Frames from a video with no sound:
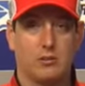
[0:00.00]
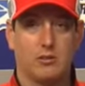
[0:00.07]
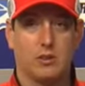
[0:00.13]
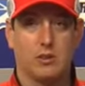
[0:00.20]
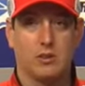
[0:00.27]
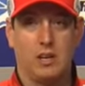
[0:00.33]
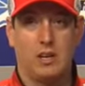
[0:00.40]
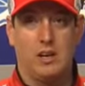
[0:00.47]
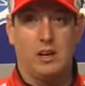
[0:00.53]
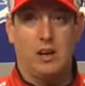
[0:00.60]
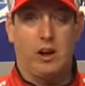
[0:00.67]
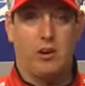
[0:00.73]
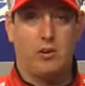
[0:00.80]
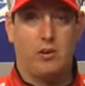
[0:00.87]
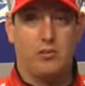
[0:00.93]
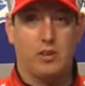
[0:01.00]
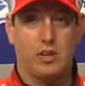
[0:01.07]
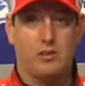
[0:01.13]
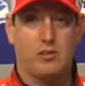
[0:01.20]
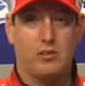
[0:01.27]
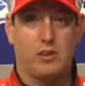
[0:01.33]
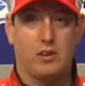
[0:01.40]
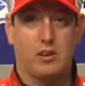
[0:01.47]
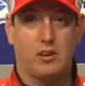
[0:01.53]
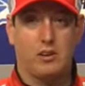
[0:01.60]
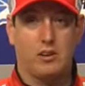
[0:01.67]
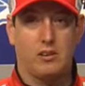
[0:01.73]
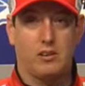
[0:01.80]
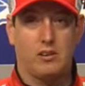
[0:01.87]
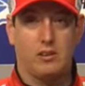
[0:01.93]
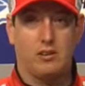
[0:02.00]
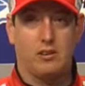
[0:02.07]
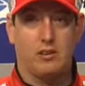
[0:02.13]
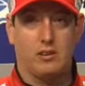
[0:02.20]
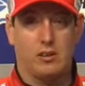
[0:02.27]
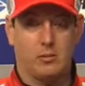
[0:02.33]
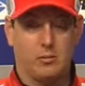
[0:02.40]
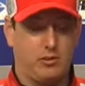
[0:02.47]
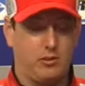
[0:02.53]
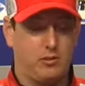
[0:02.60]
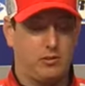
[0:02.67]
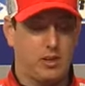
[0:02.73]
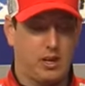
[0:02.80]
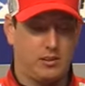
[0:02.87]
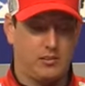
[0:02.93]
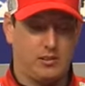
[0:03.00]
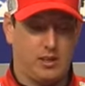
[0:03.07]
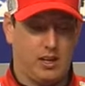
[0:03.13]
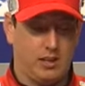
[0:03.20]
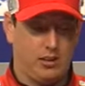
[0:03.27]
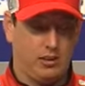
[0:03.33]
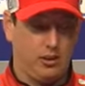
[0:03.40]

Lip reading: So I don't know if that's there could be two sides to that.